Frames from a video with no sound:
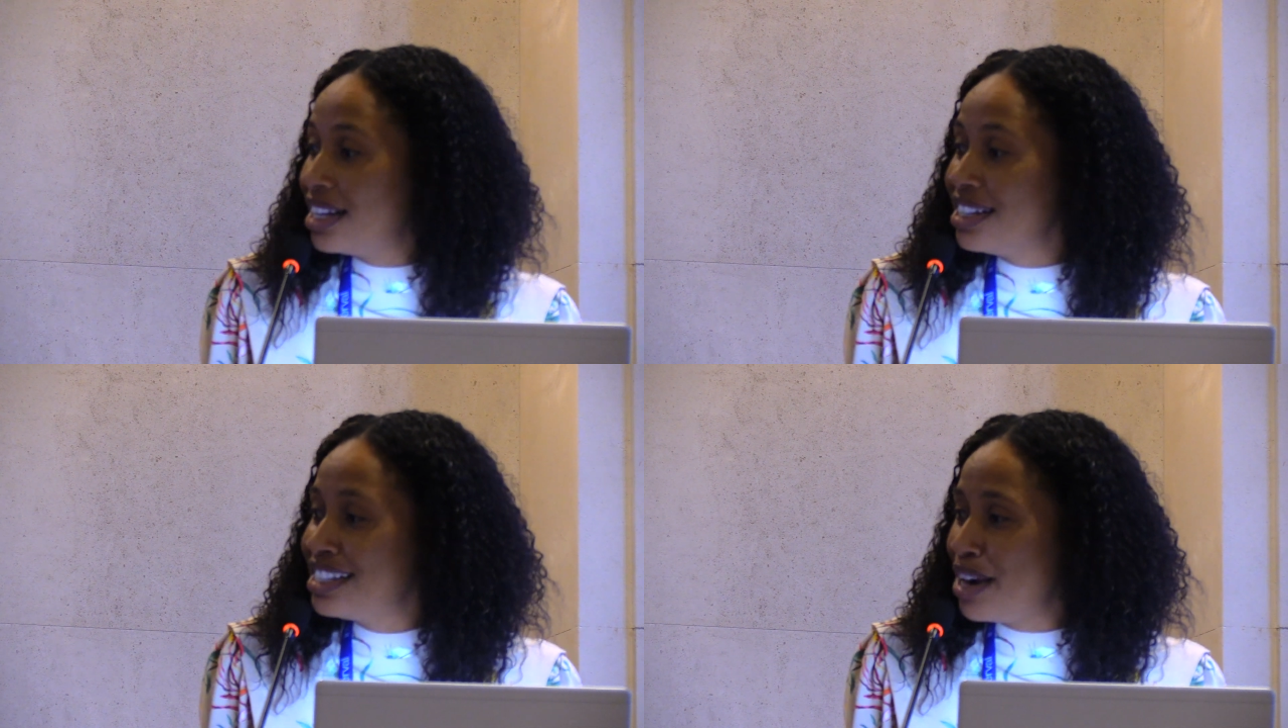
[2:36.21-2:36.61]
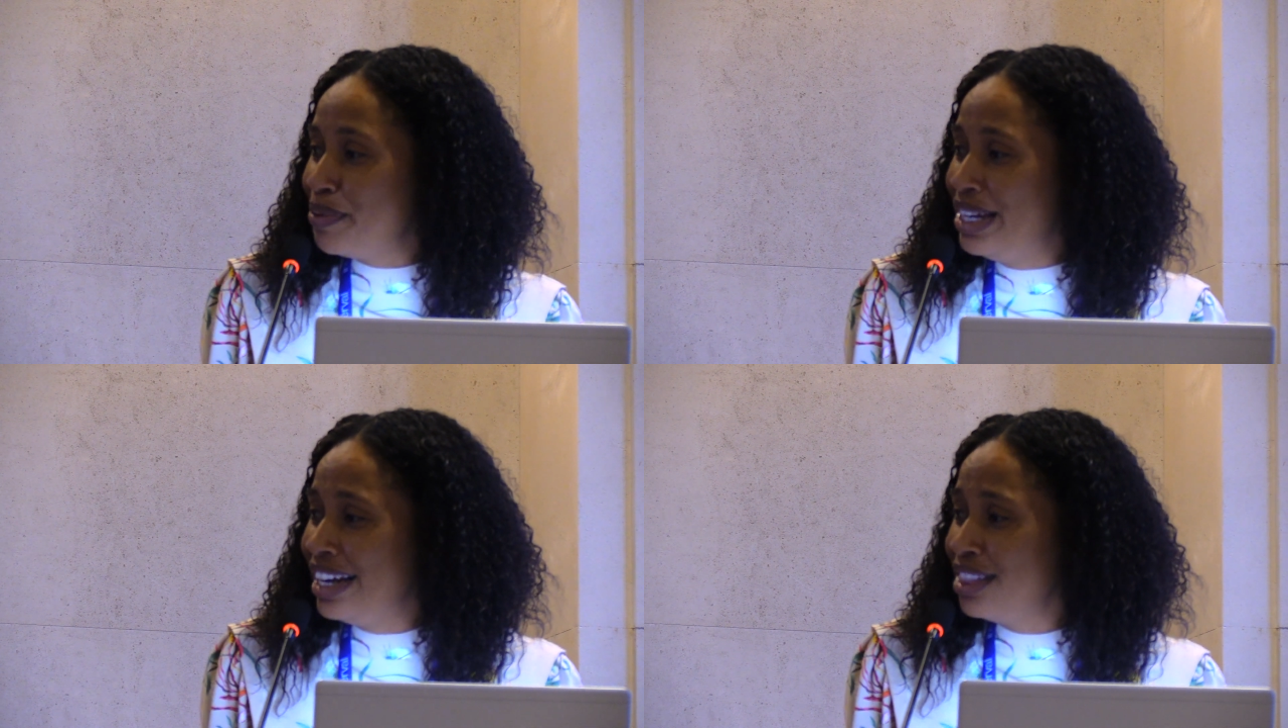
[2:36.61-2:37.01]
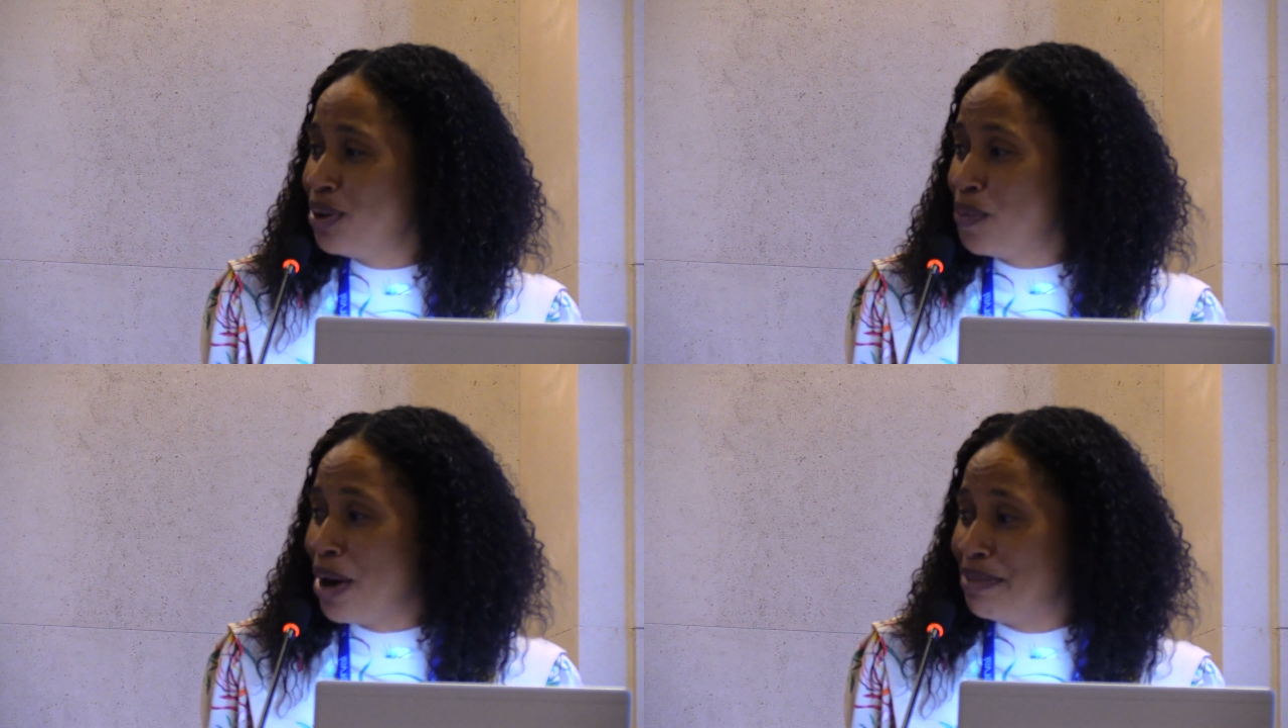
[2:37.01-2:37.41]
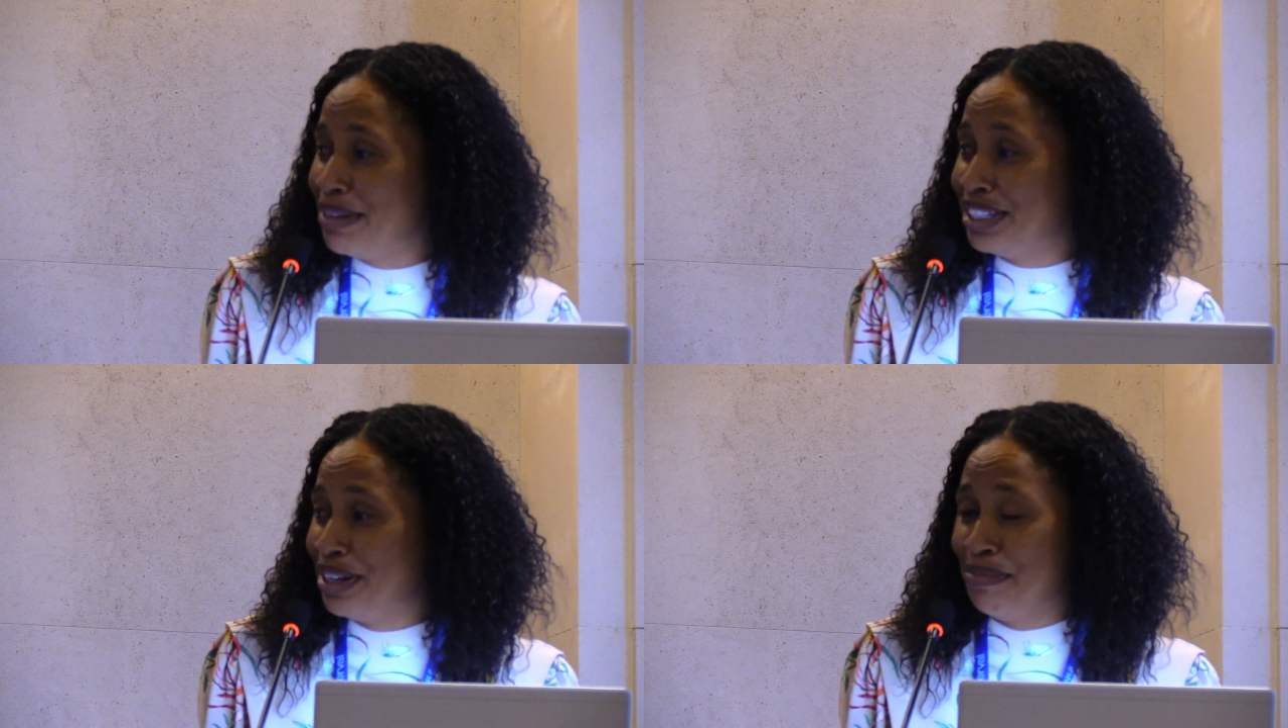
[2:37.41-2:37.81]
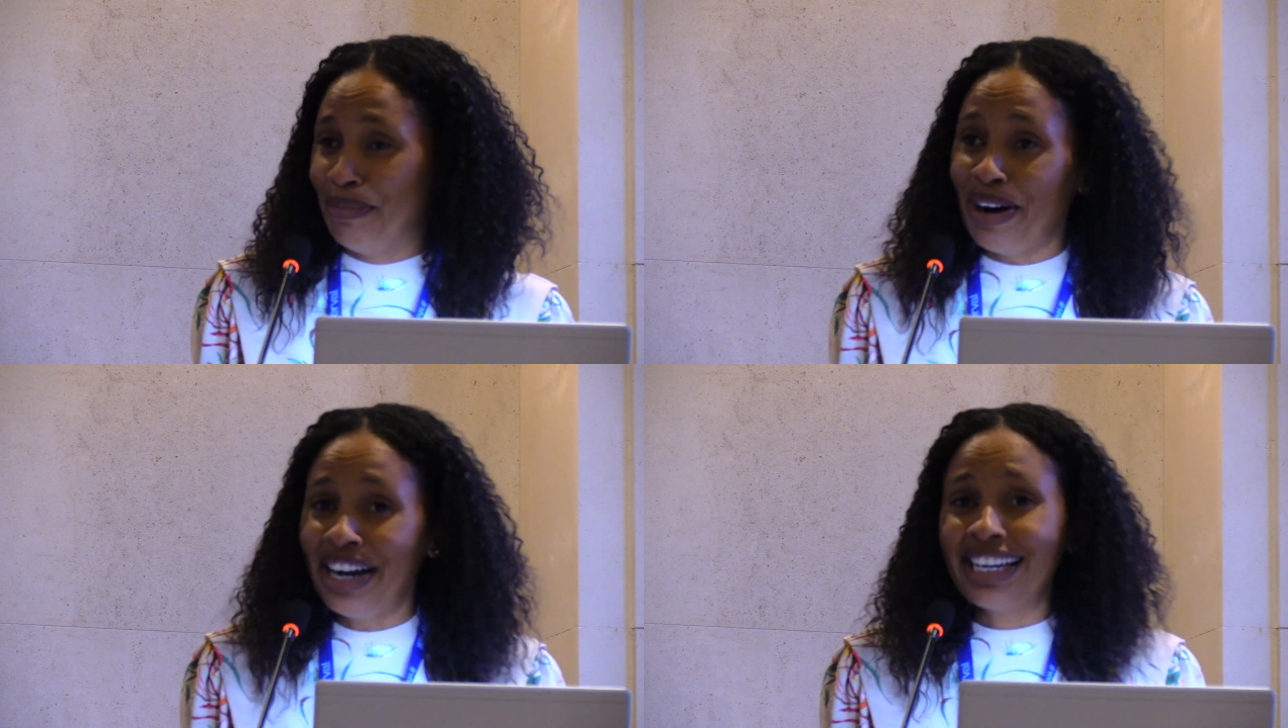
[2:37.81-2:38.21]
tell us that we hit the 1 million
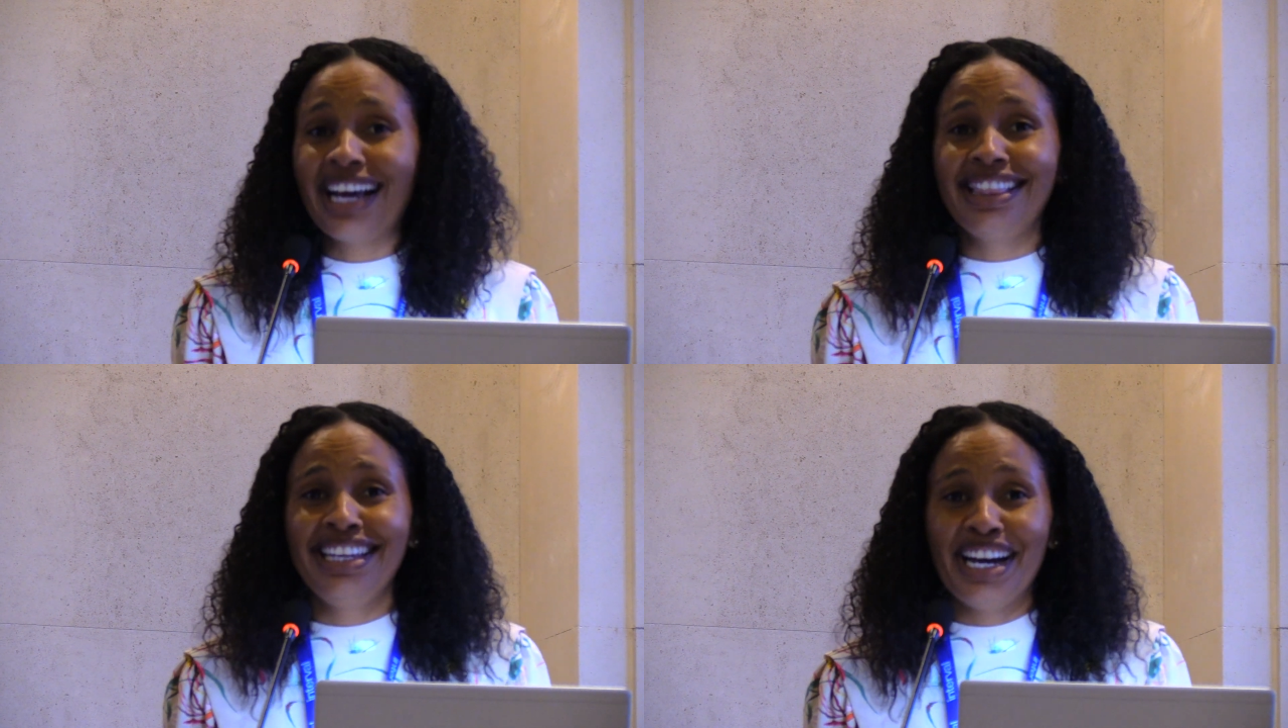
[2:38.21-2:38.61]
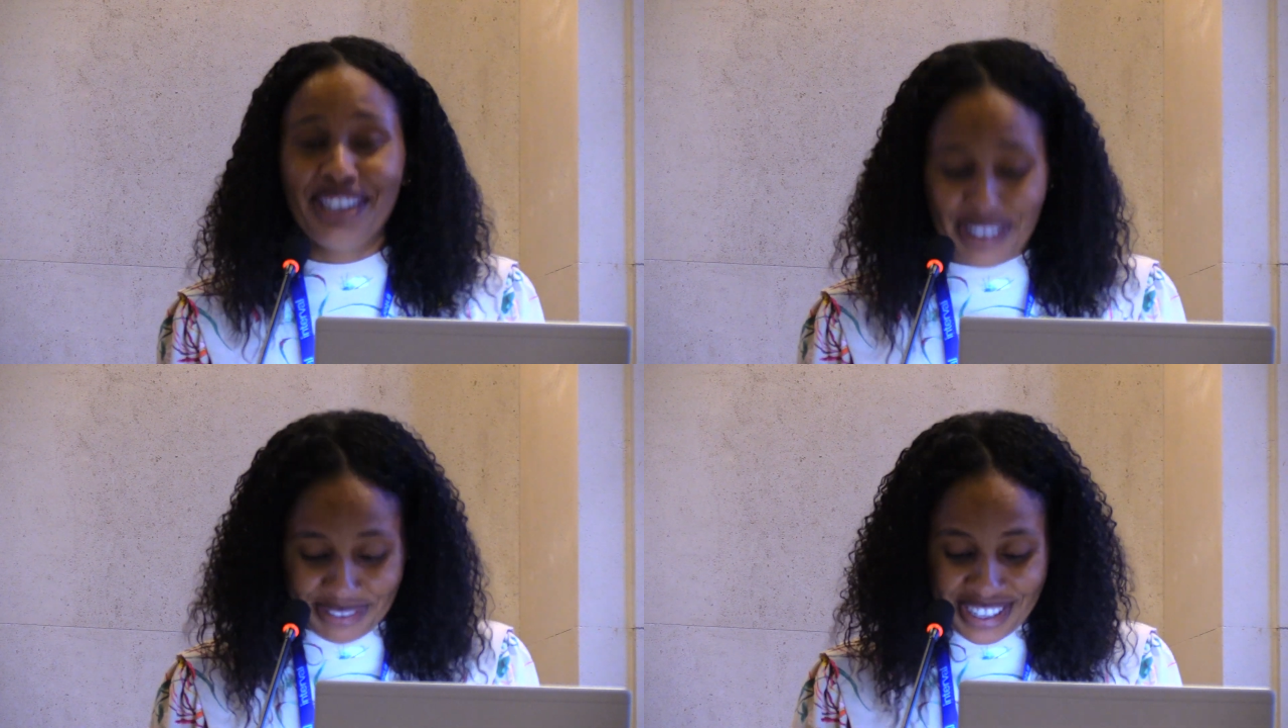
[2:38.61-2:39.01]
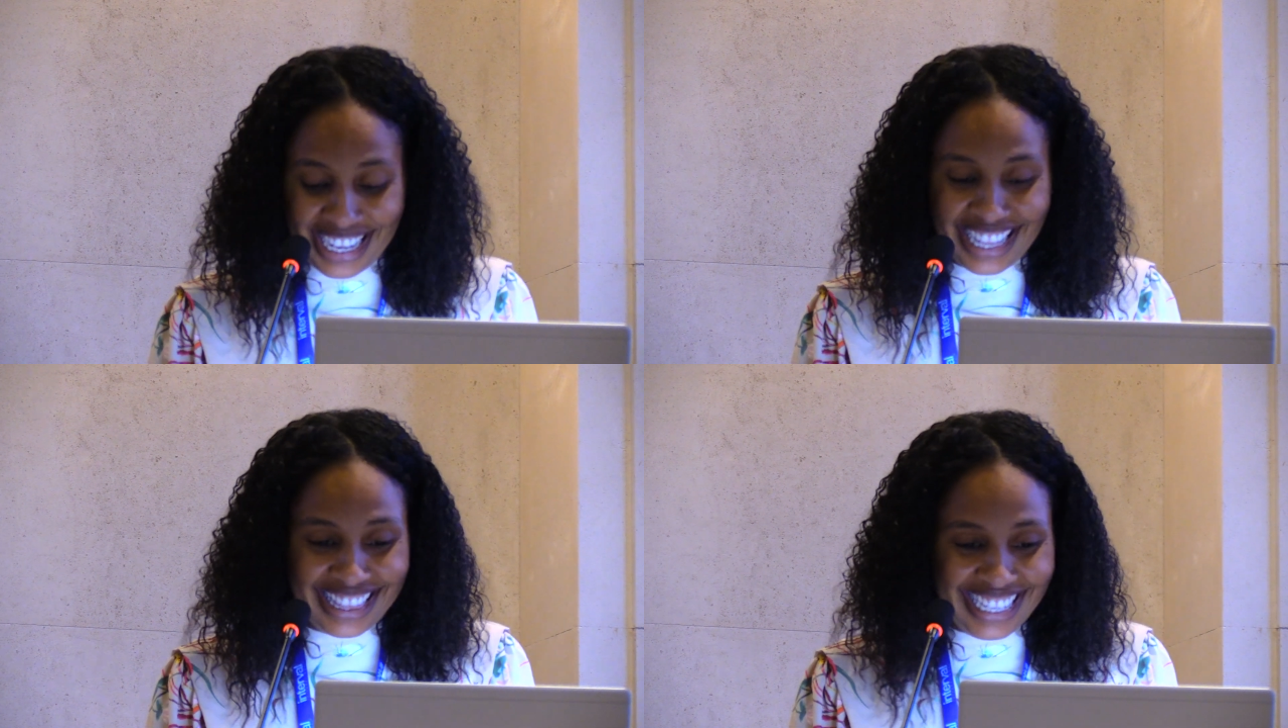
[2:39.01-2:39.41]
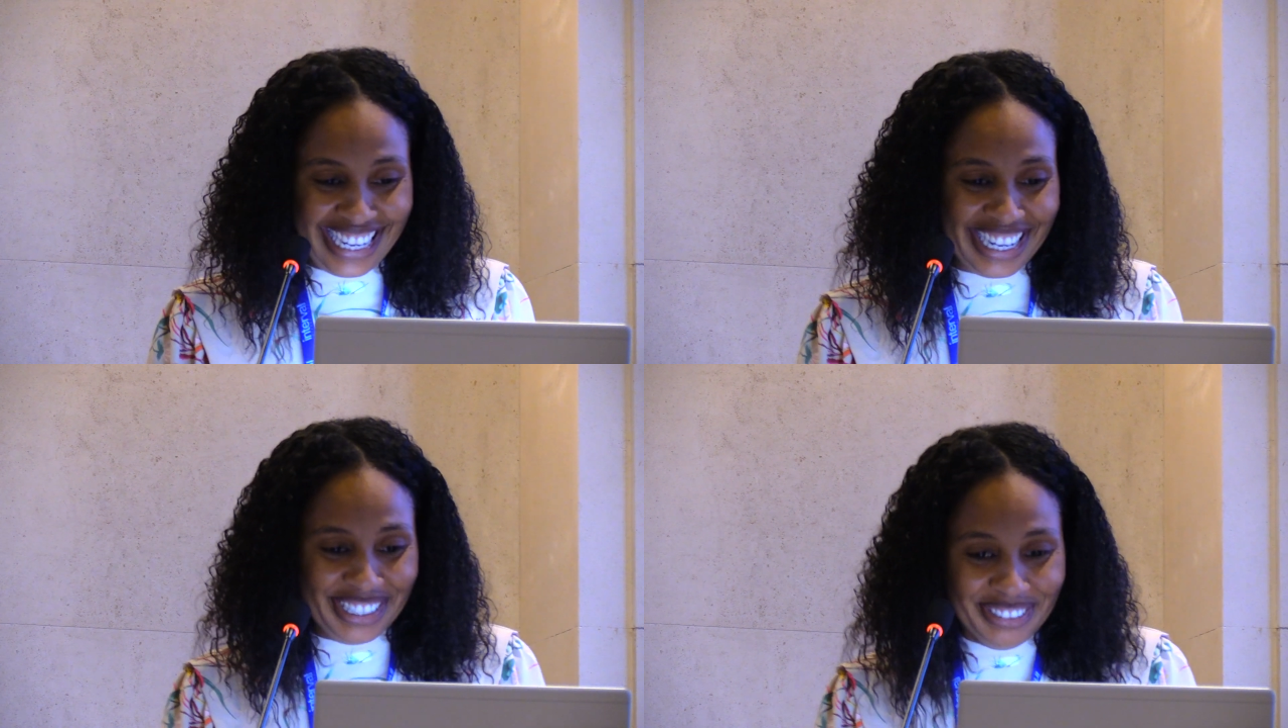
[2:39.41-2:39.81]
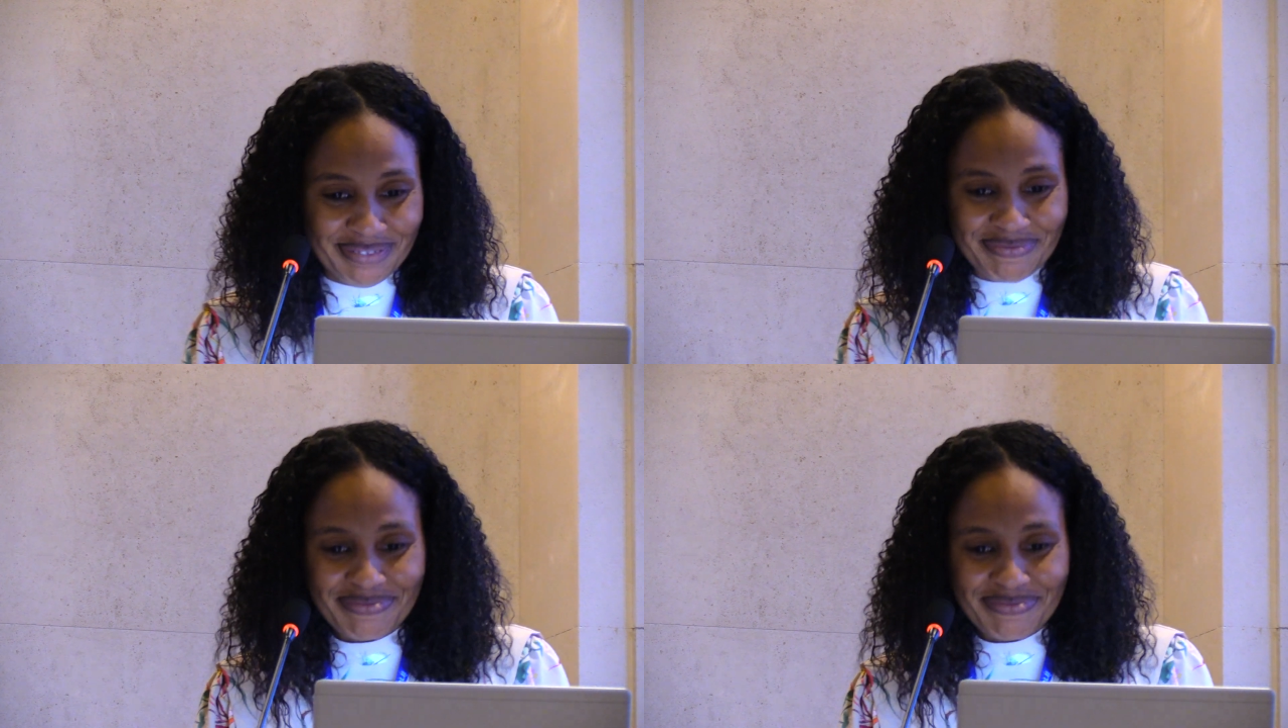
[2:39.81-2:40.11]
mark at the end of the year.